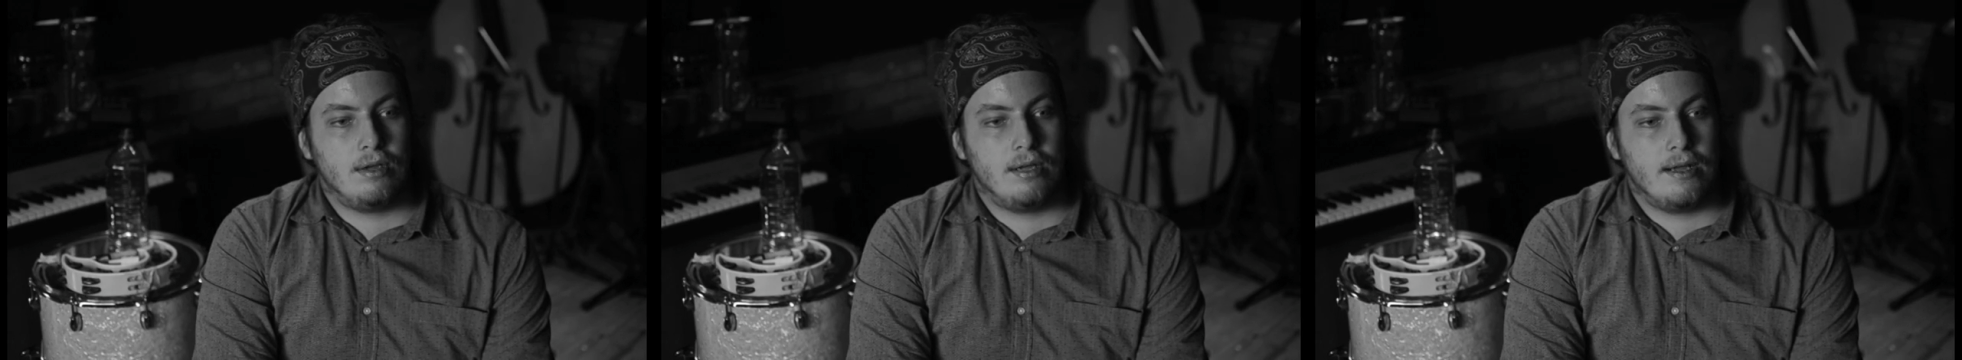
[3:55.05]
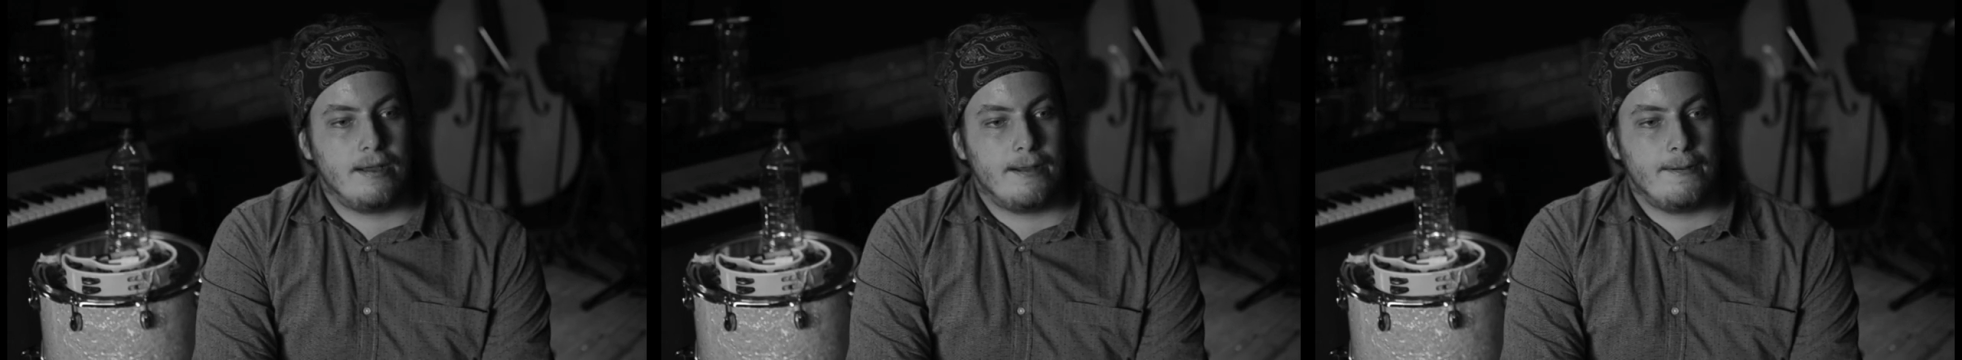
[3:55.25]

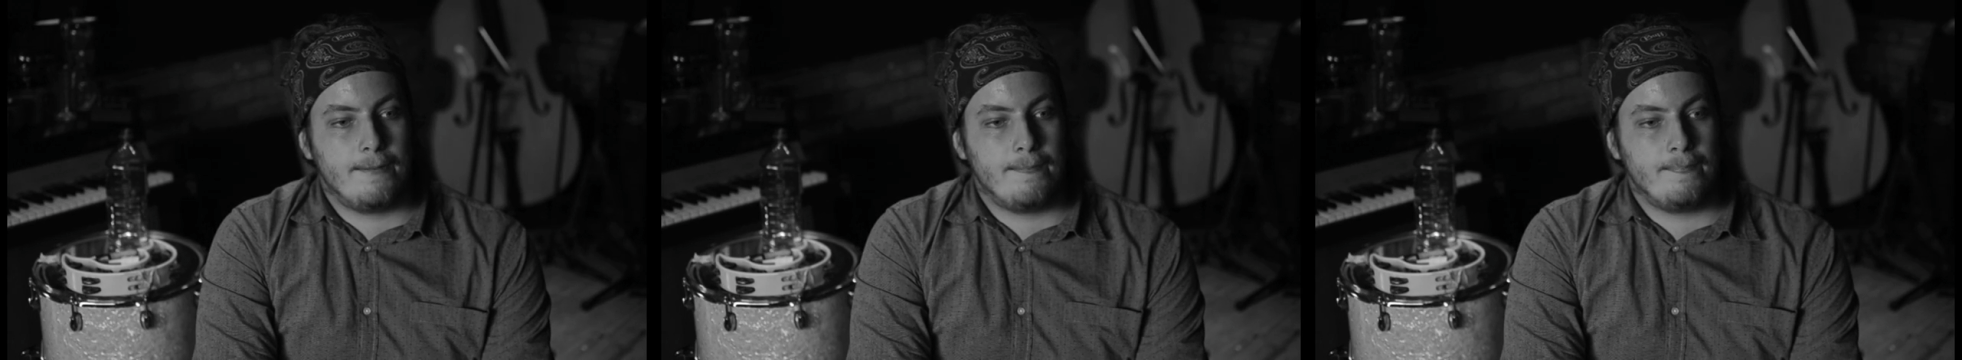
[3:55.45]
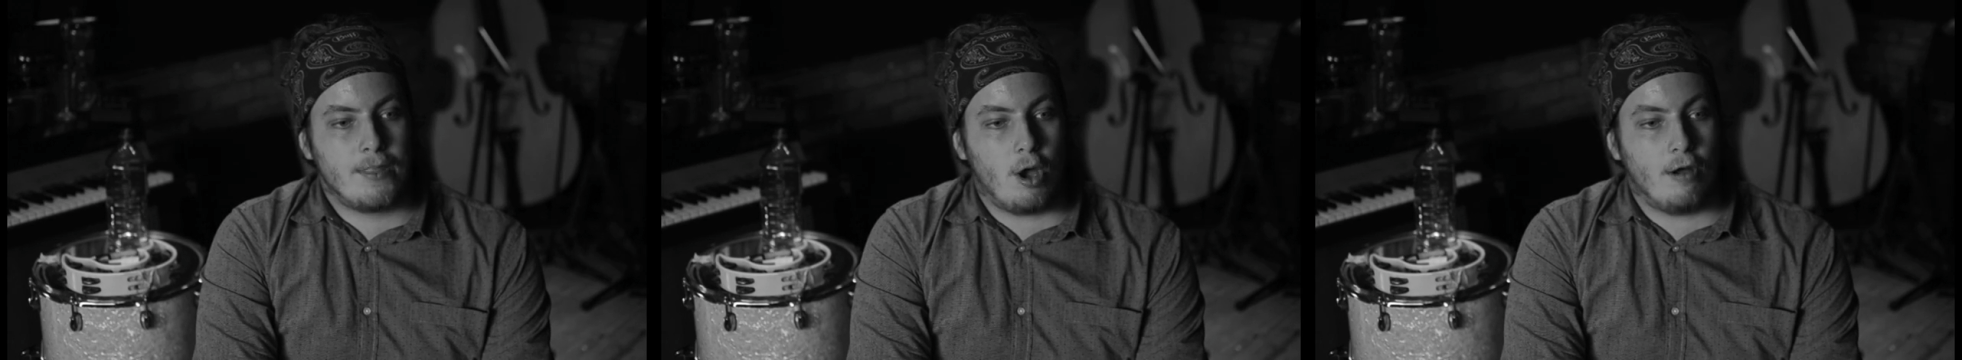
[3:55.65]

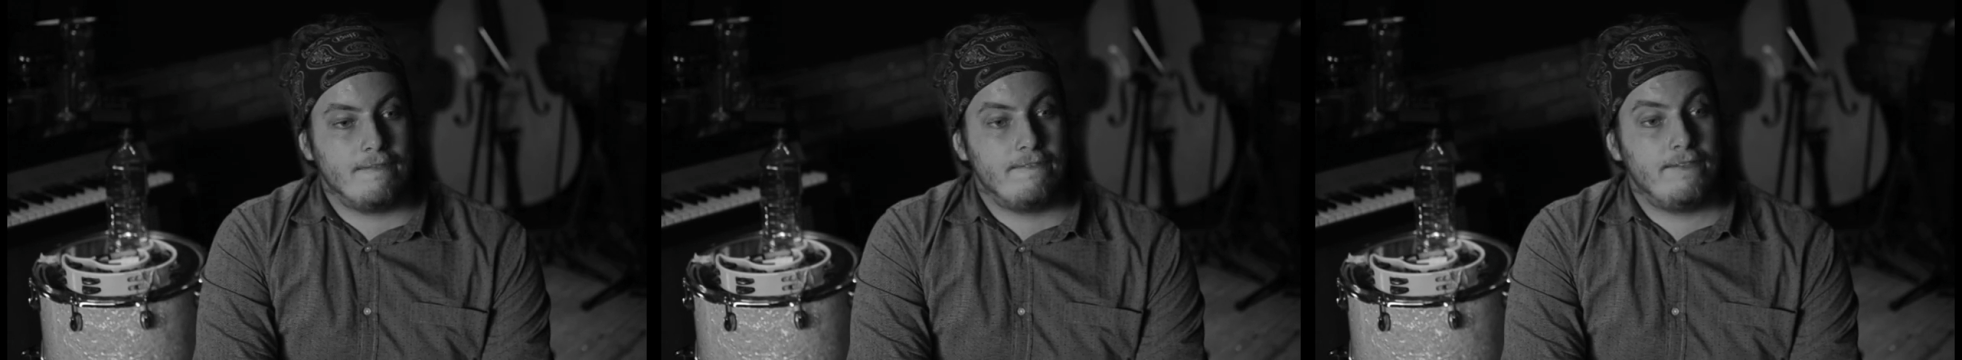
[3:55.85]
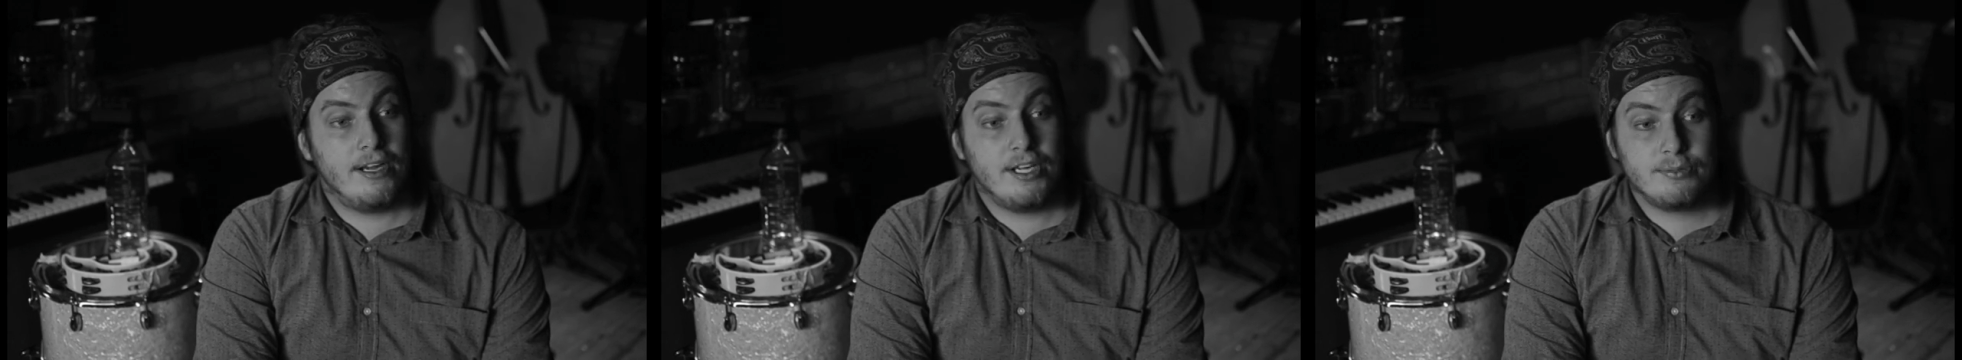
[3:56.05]
um, on
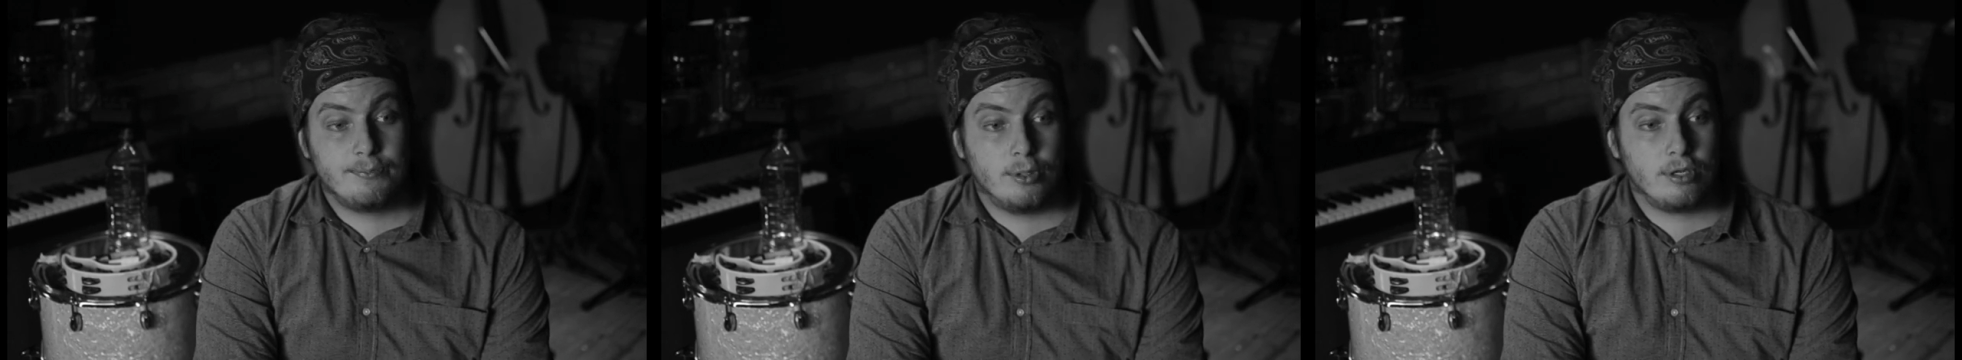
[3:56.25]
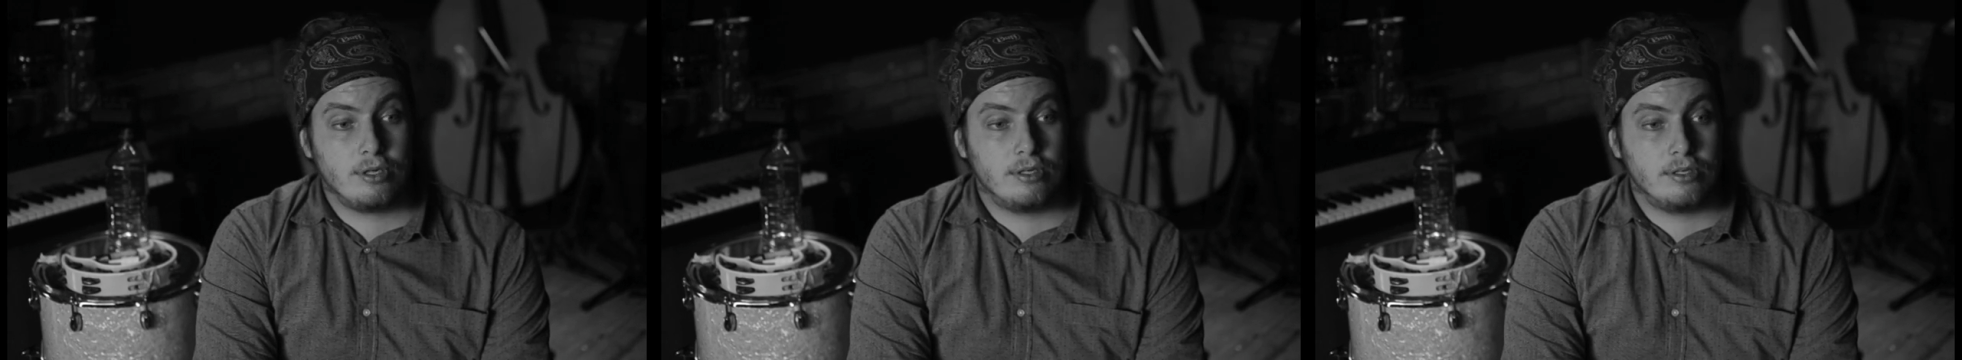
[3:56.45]

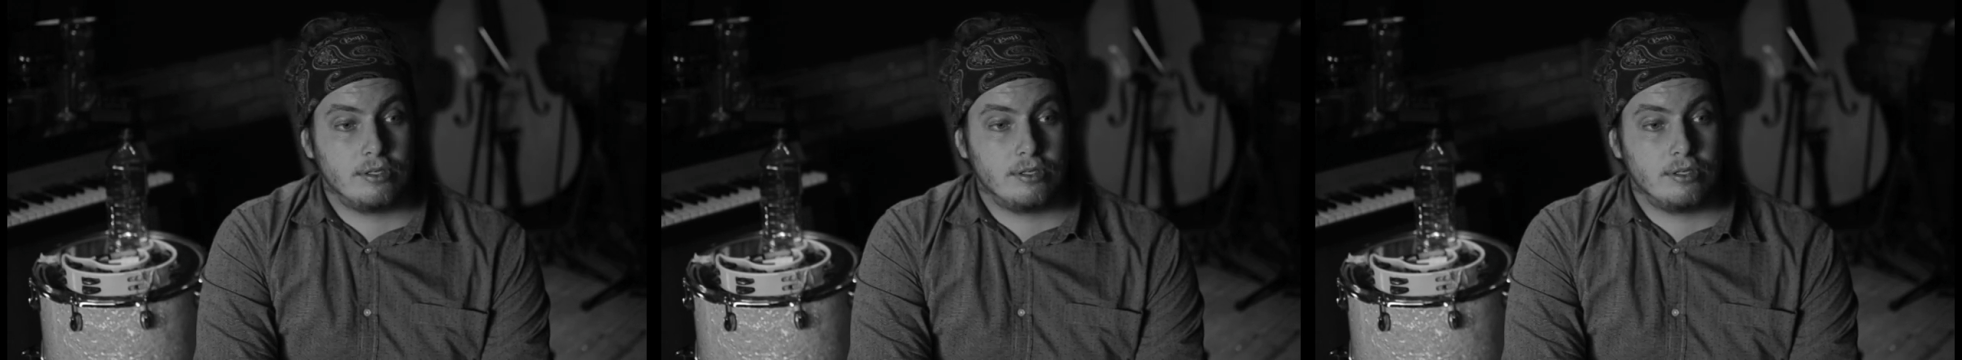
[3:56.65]
Facebook,